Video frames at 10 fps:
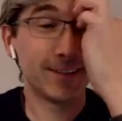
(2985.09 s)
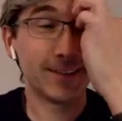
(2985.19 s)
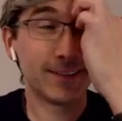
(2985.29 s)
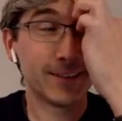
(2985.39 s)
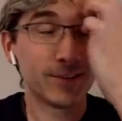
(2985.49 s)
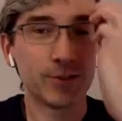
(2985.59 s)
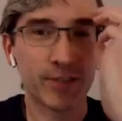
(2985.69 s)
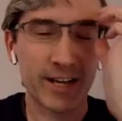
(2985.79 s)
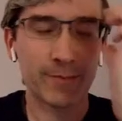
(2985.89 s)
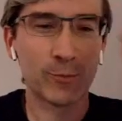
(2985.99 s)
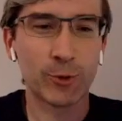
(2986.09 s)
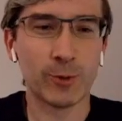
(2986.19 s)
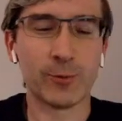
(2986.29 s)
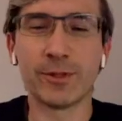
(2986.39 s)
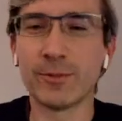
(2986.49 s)
I'd love to chat
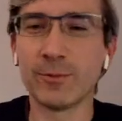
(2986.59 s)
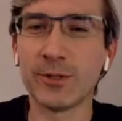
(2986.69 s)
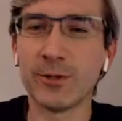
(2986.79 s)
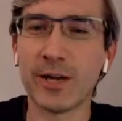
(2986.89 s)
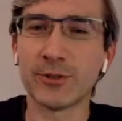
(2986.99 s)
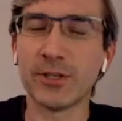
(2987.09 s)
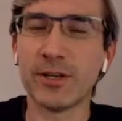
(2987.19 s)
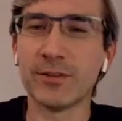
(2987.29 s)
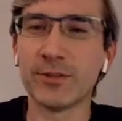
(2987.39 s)
more with you actually on